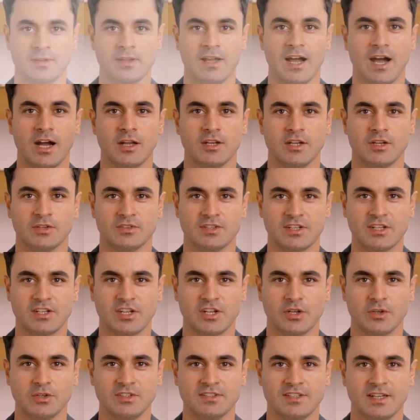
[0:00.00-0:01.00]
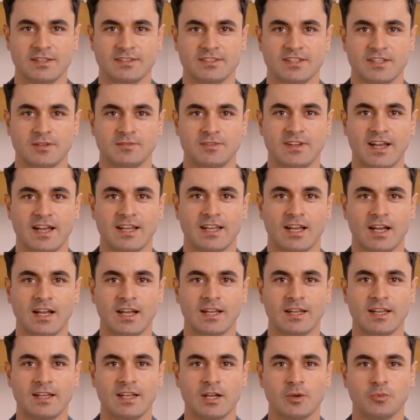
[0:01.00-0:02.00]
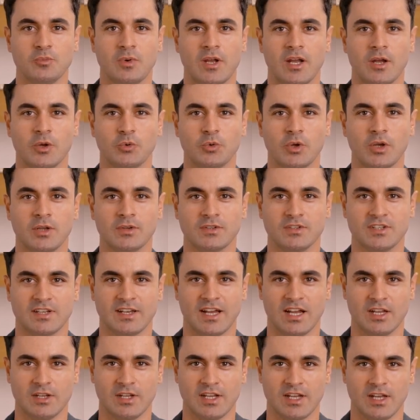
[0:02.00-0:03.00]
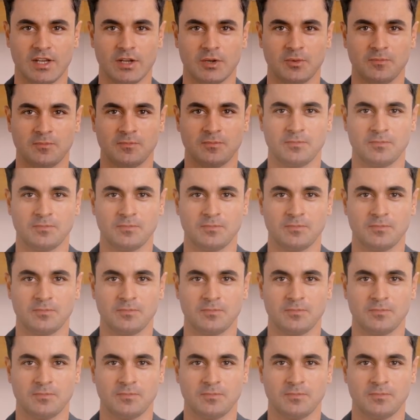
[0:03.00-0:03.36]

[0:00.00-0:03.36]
How do you secure sensitive data in a real-world scenario?